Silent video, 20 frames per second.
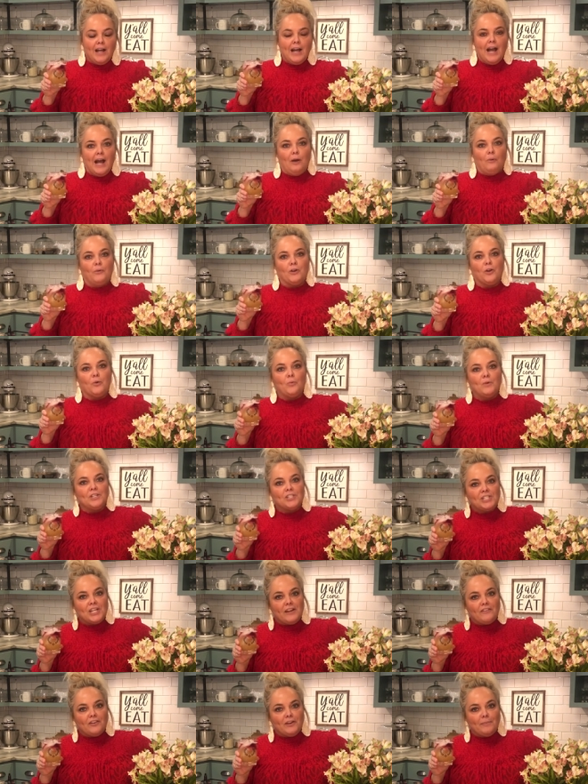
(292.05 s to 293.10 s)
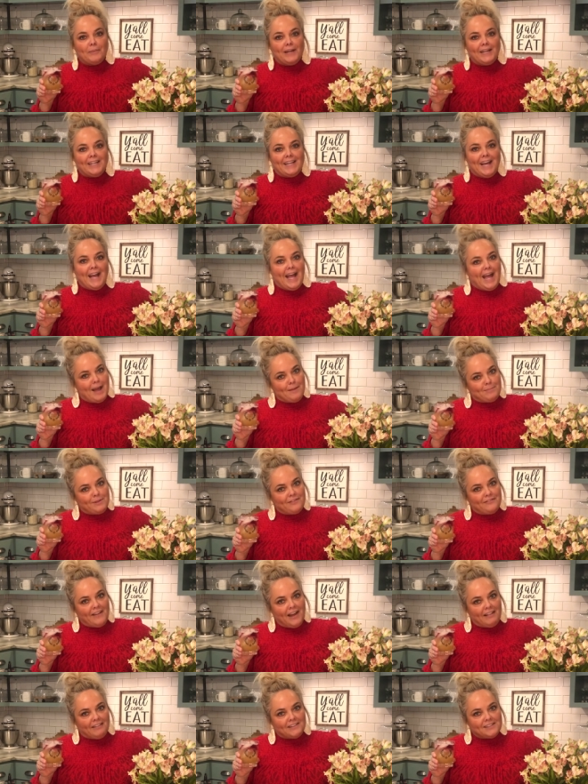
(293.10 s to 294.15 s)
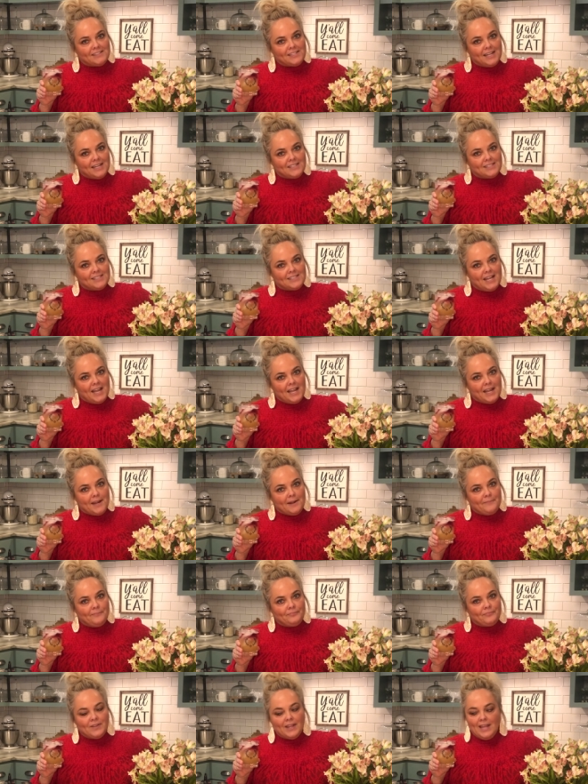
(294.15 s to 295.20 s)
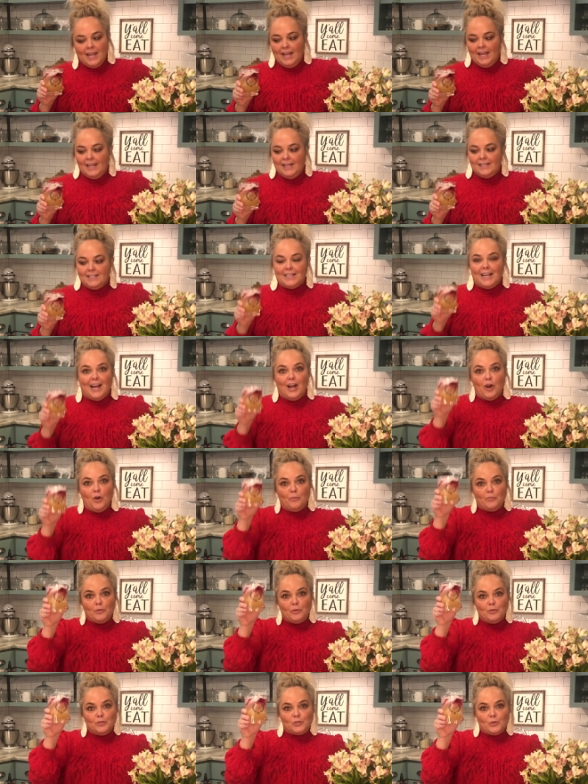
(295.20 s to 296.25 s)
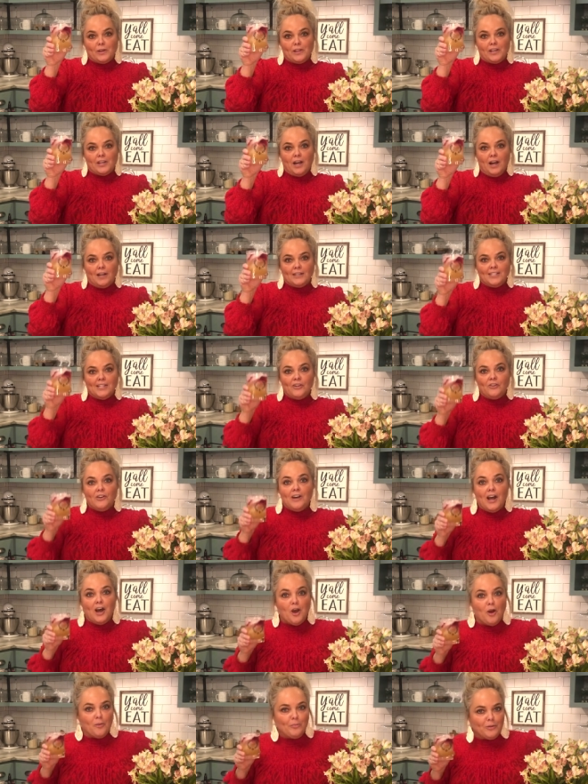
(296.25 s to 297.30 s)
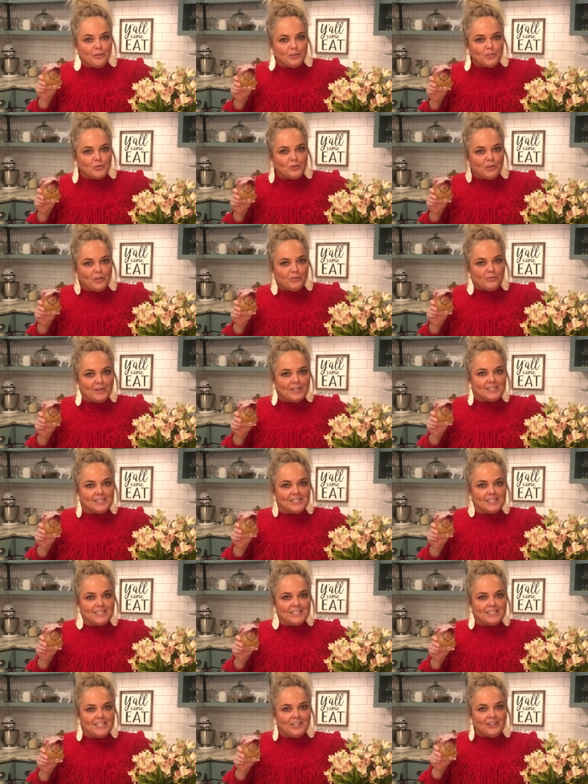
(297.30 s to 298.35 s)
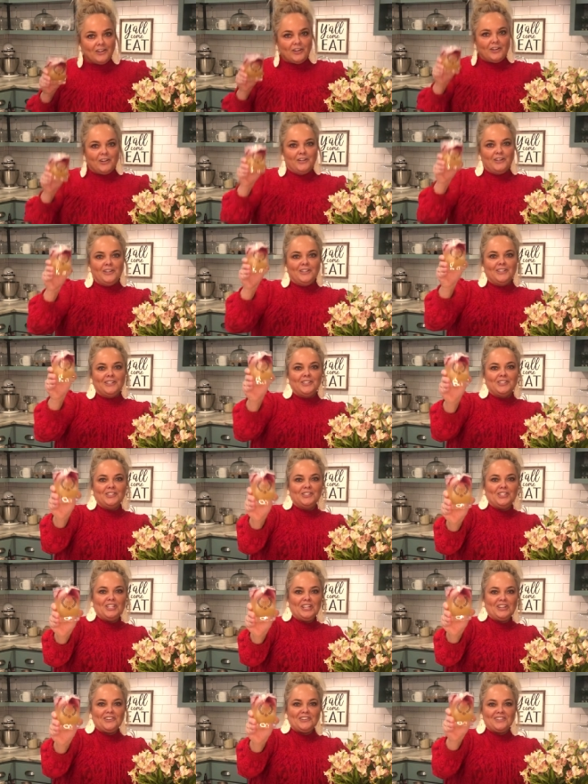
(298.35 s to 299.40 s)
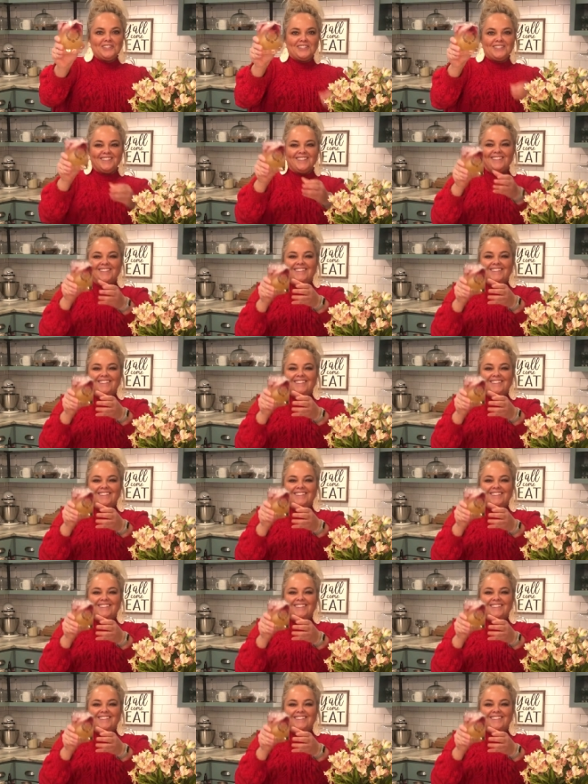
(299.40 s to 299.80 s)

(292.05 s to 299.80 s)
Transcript: I wanna wish everybody a happy Valentine's Day and I hope you enjoy the cocktail. I hope you enjoy the rest of the dinner. Cheers.